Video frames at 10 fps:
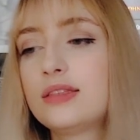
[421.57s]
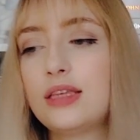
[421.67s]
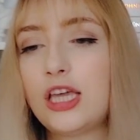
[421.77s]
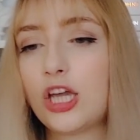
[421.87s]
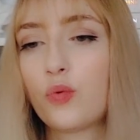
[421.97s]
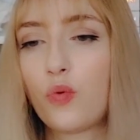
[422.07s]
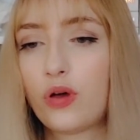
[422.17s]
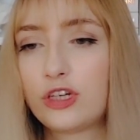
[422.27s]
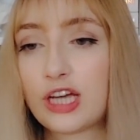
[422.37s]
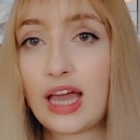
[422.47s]
of seeing
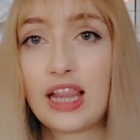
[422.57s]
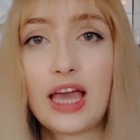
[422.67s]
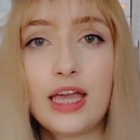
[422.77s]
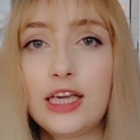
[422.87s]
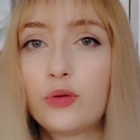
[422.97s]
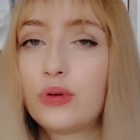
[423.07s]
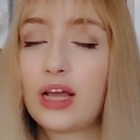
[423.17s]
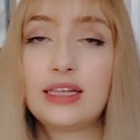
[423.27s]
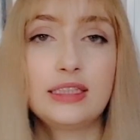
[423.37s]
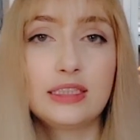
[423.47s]
what I like,
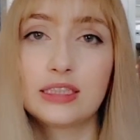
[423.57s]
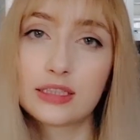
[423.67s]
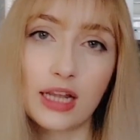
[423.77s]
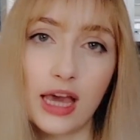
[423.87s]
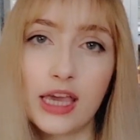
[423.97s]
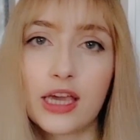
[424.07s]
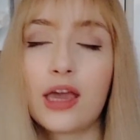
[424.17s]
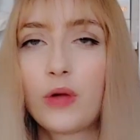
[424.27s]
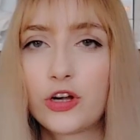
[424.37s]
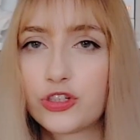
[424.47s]
what I didn't
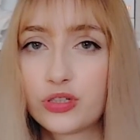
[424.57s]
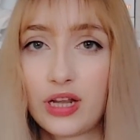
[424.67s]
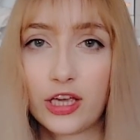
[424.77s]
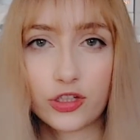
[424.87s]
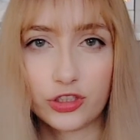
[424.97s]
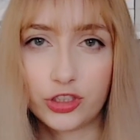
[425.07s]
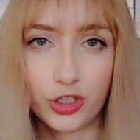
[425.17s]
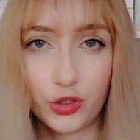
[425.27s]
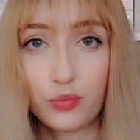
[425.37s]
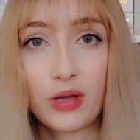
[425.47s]
like, where should I
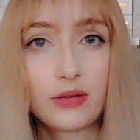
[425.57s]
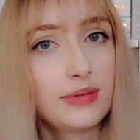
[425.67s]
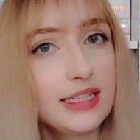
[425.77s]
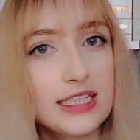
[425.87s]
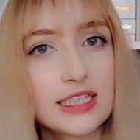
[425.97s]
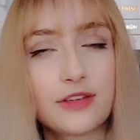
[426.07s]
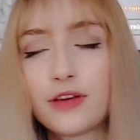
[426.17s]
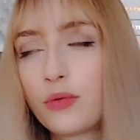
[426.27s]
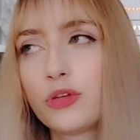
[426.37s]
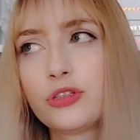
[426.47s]
continue my reading
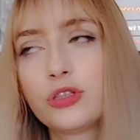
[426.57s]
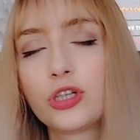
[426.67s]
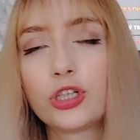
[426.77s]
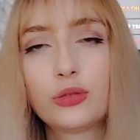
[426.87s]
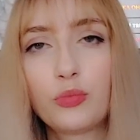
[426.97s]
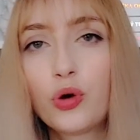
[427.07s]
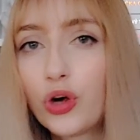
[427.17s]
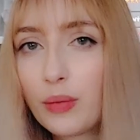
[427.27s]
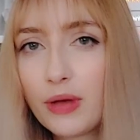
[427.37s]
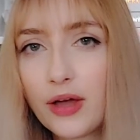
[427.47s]
if I want to learn
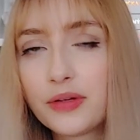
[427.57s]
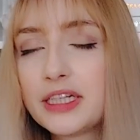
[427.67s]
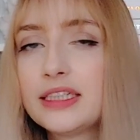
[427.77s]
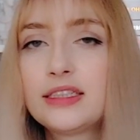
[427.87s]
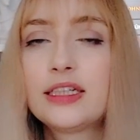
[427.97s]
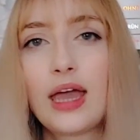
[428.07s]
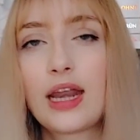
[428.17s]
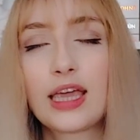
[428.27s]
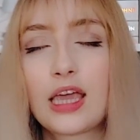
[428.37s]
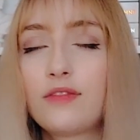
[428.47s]
more about it.
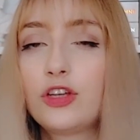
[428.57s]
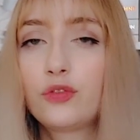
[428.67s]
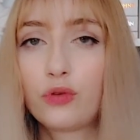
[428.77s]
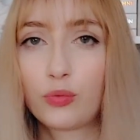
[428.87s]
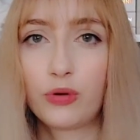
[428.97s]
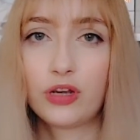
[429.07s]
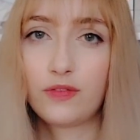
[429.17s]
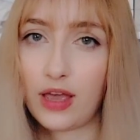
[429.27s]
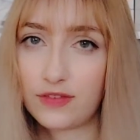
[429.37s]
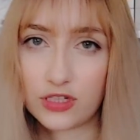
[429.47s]
And I gave it
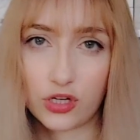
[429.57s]
4.5